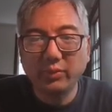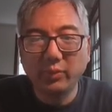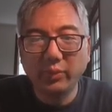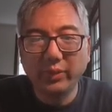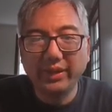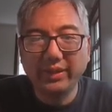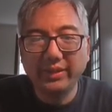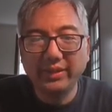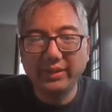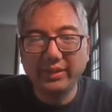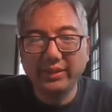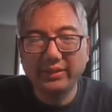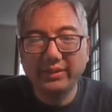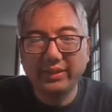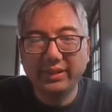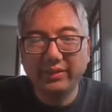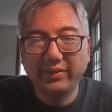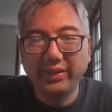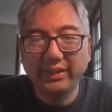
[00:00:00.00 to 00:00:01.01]
with a
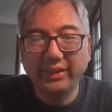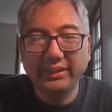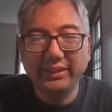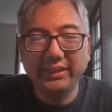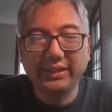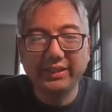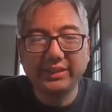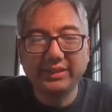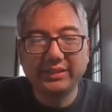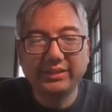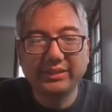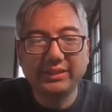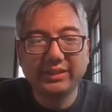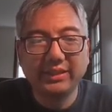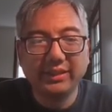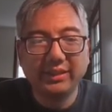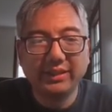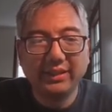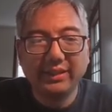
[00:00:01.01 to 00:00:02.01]
ton of ideas.
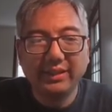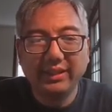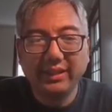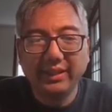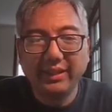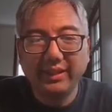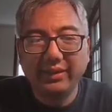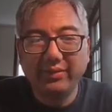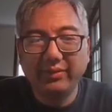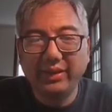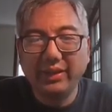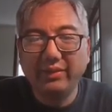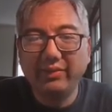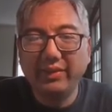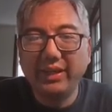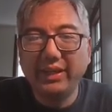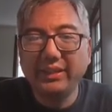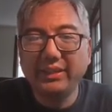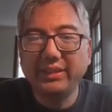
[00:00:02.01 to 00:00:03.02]
And we
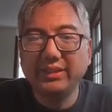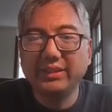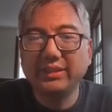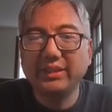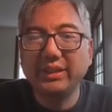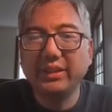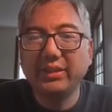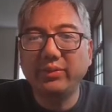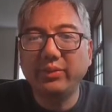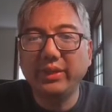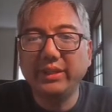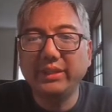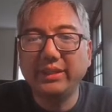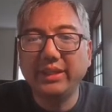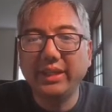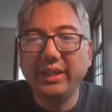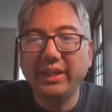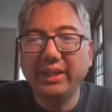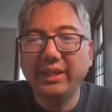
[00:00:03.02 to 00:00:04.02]
have ideas like queen
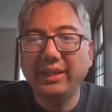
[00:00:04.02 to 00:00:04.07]
to